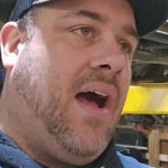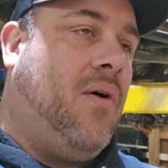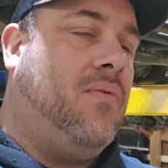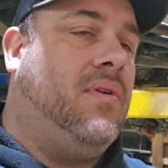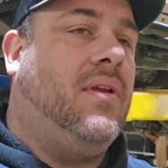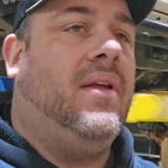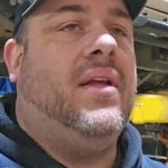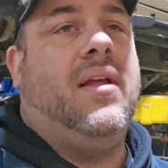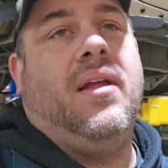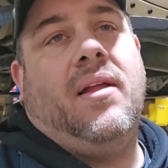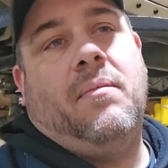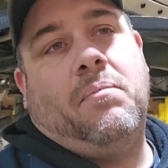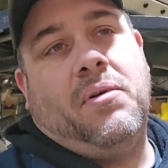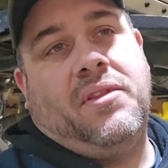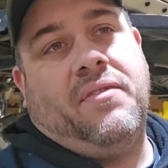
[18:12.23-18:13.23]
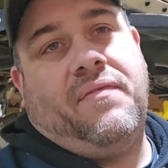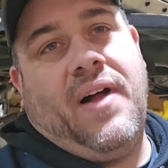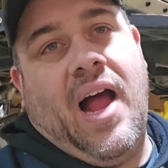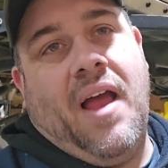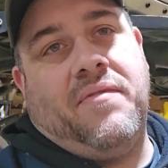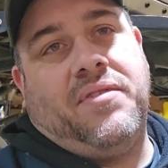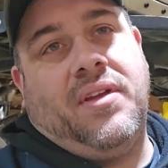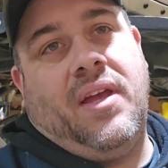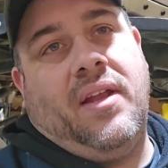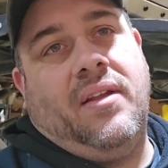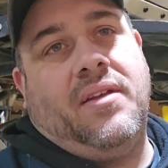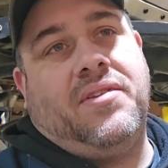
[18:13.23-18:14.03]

out, put the 5s in.